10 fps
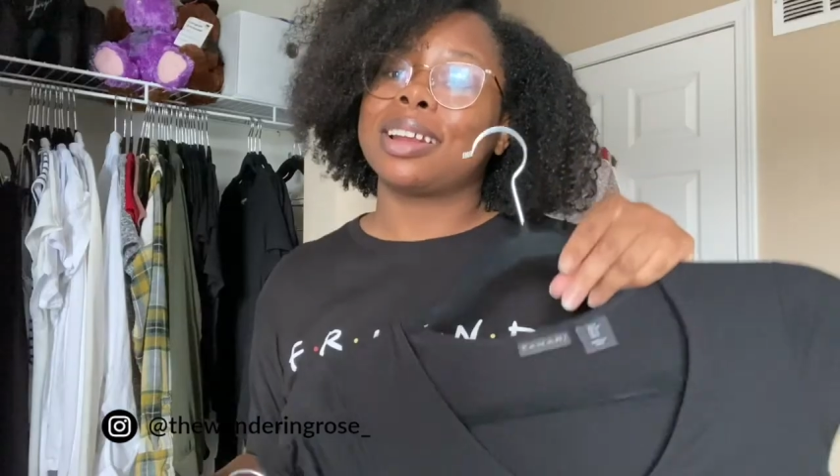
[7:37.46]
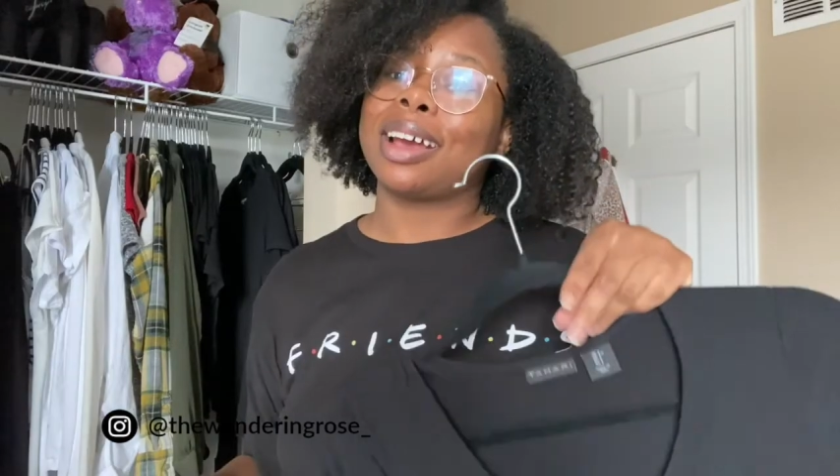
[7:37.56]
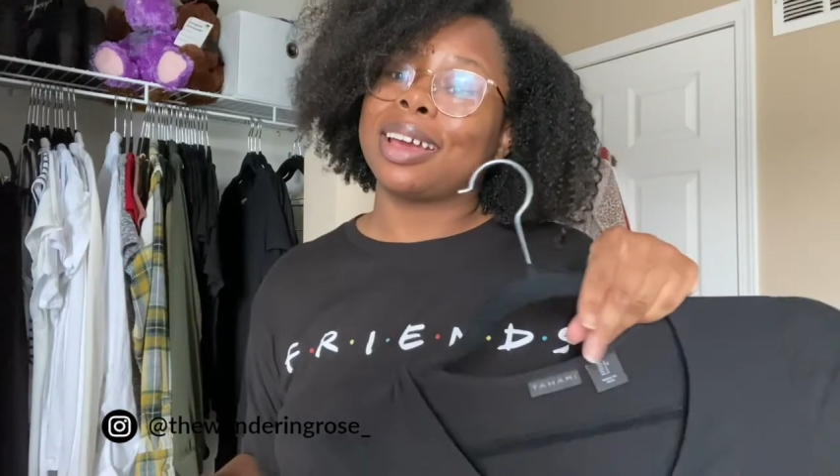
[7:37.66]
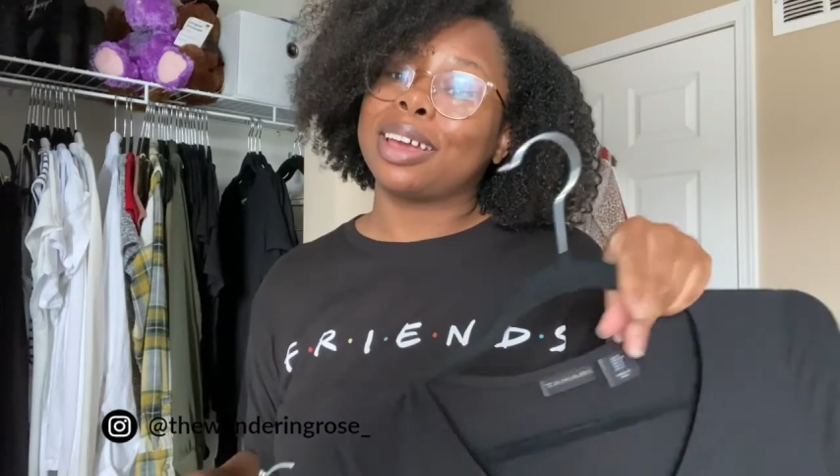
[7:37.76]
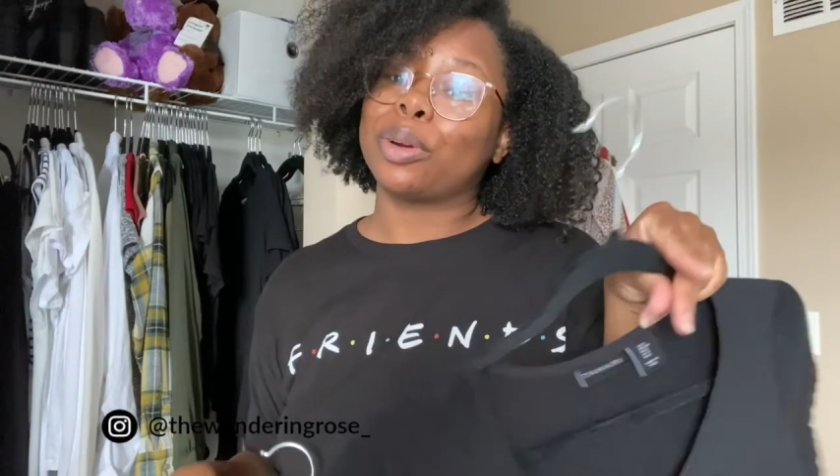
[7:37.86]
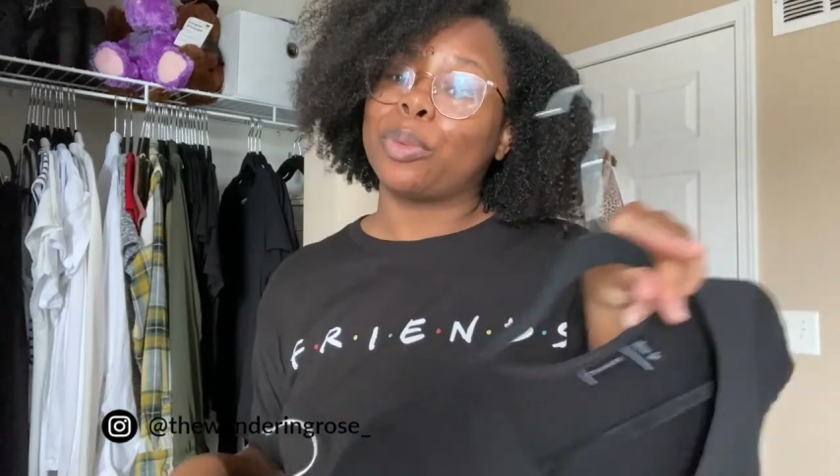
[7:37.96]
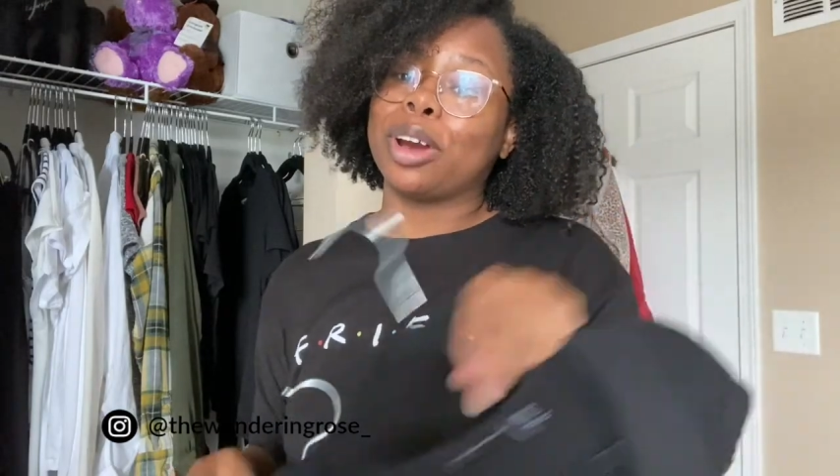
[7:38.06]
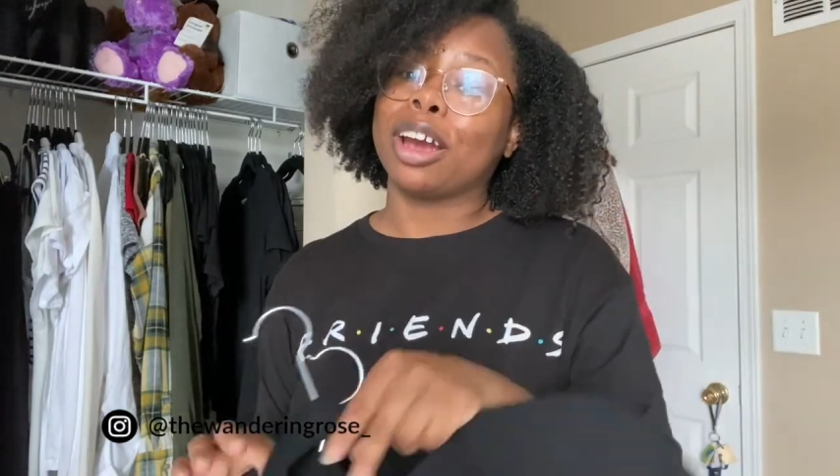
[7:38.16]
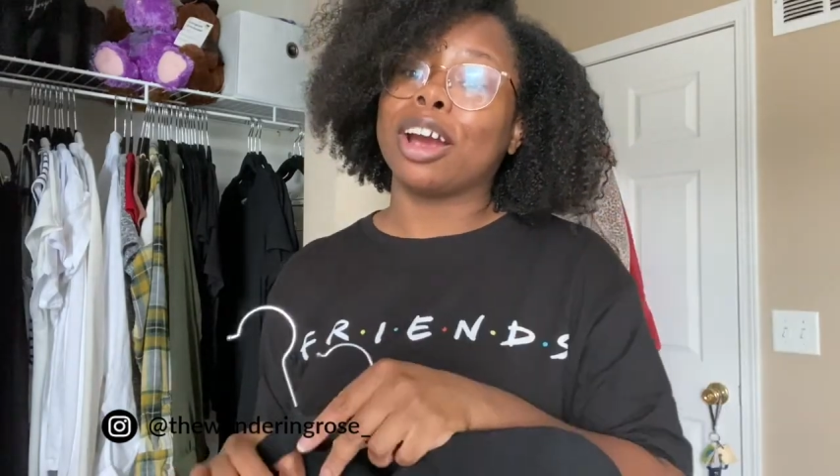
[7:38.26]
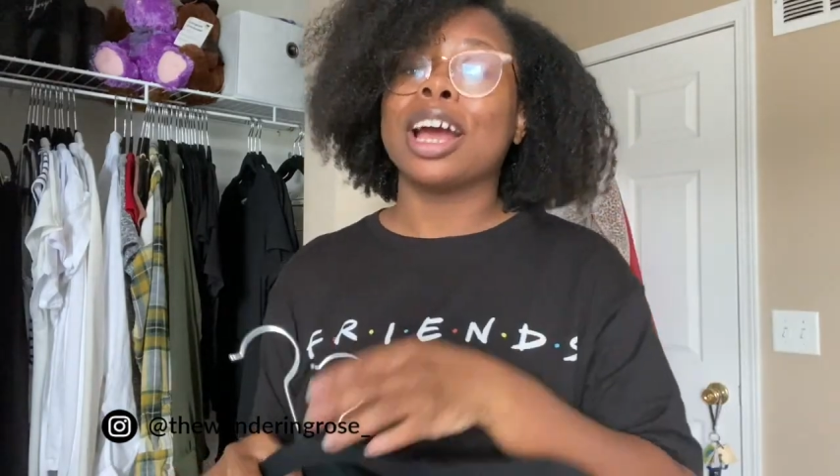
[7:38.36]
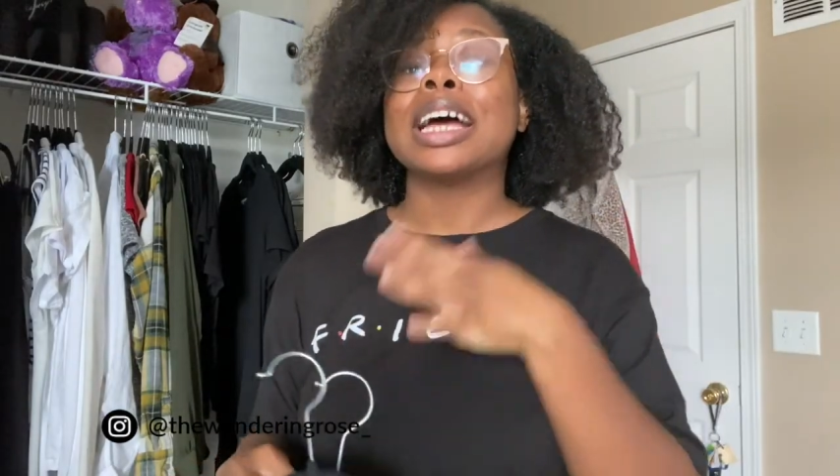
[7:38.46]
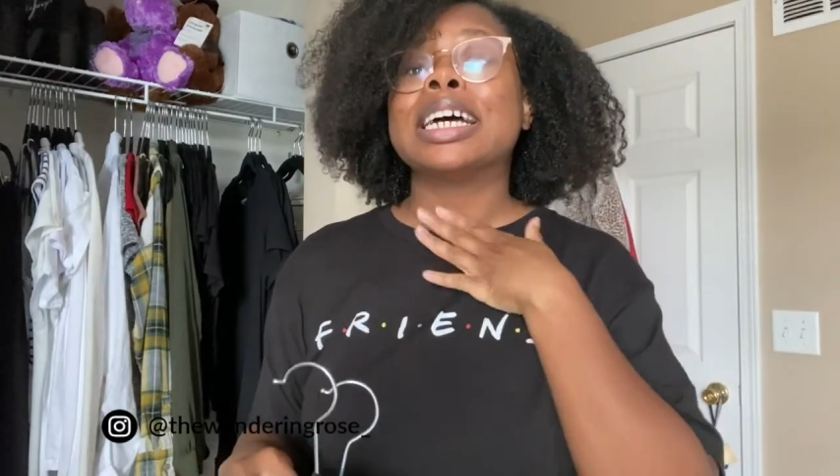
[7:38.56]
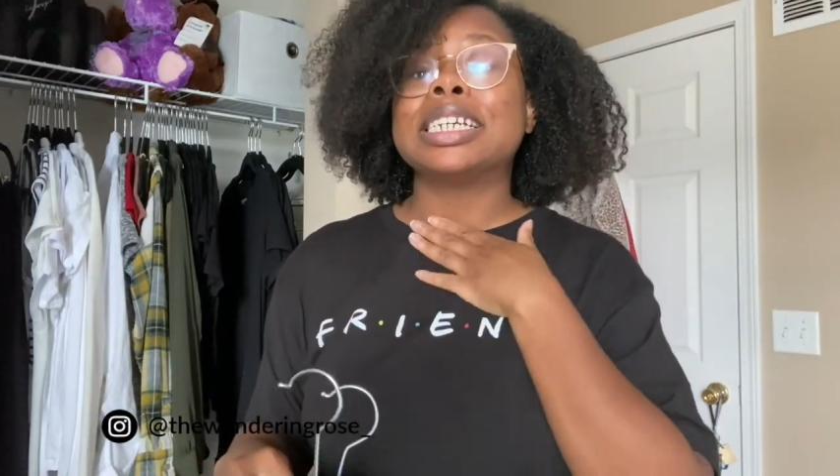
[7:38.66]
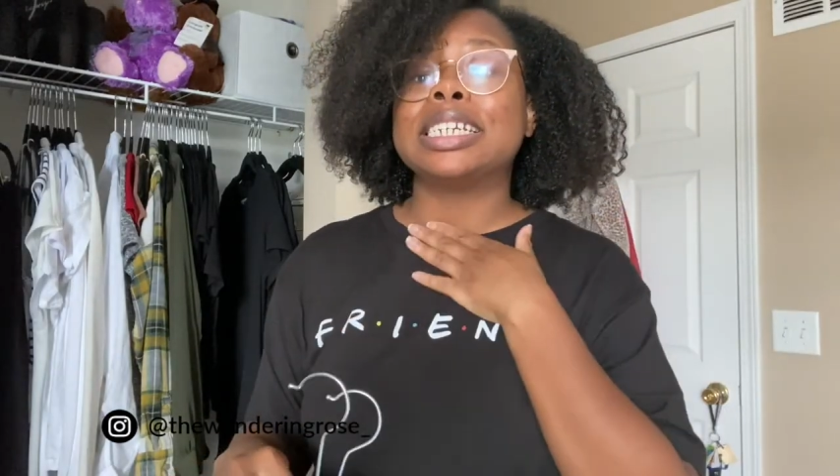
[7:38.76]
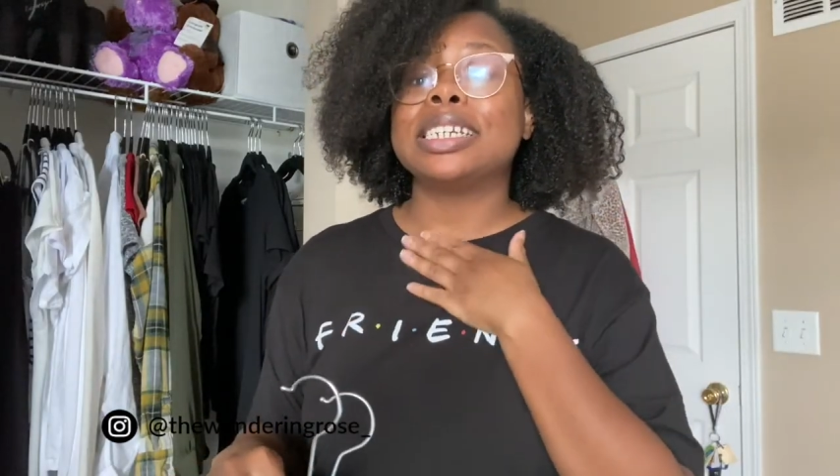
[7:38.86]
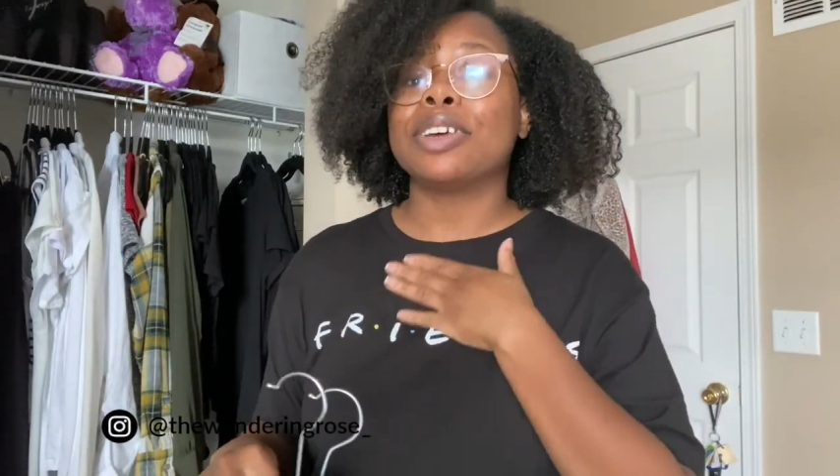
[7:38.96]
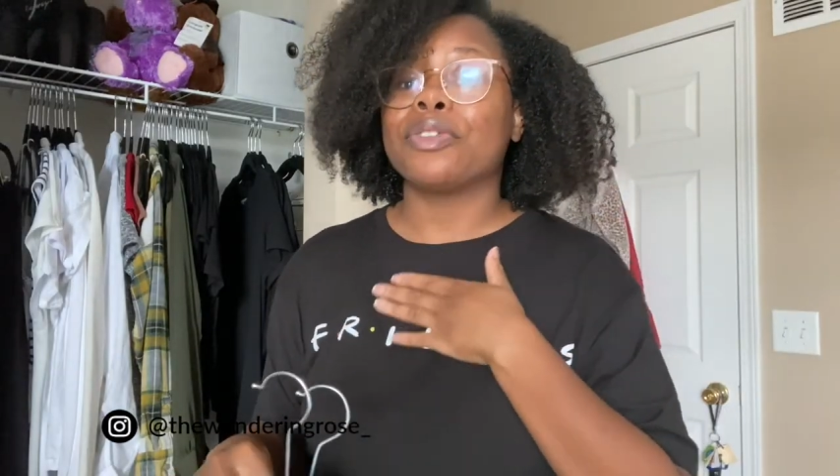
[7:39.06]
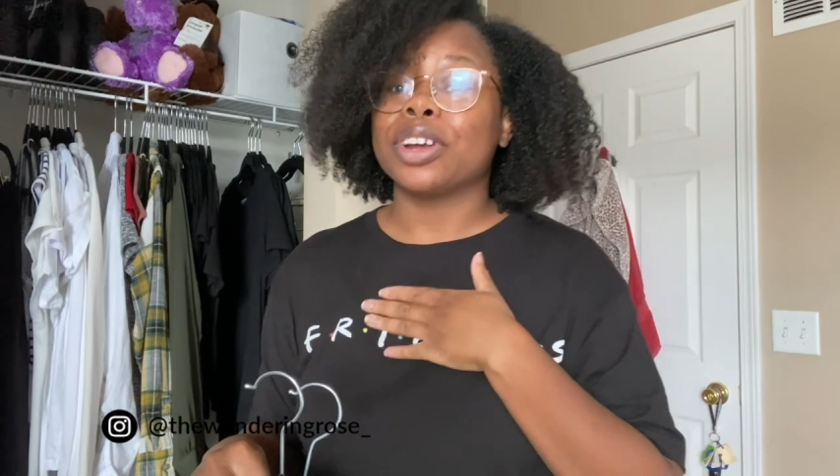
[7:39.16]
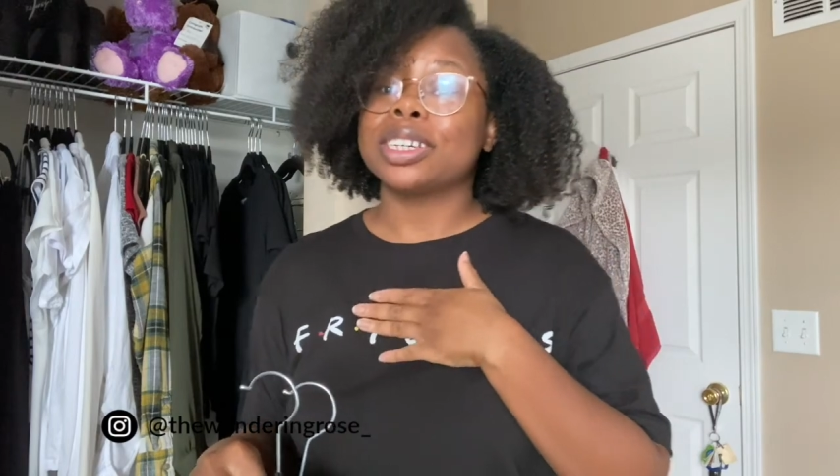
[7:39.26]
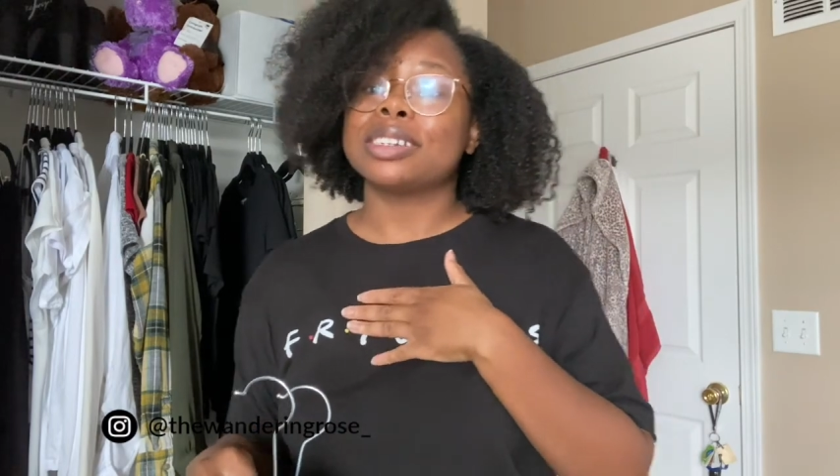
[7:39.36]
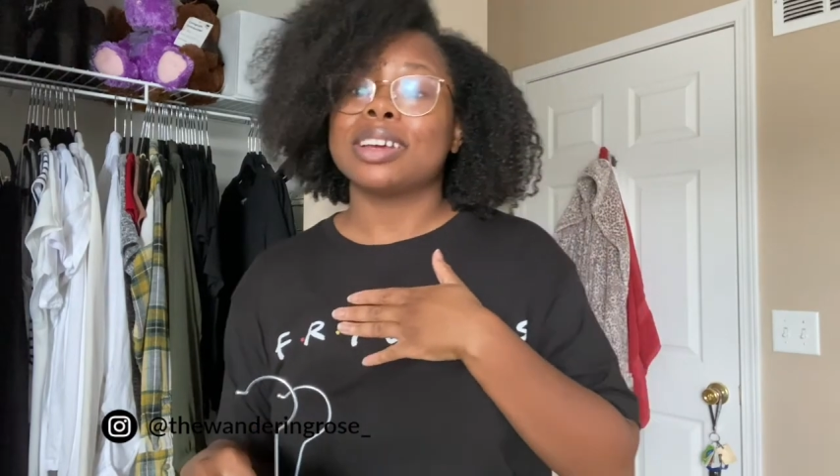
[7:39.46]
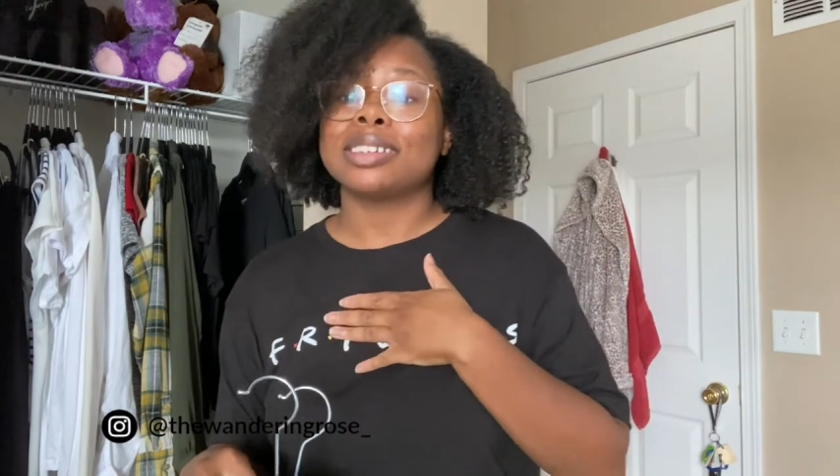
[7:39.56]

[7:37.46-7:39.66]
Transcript: I can wear different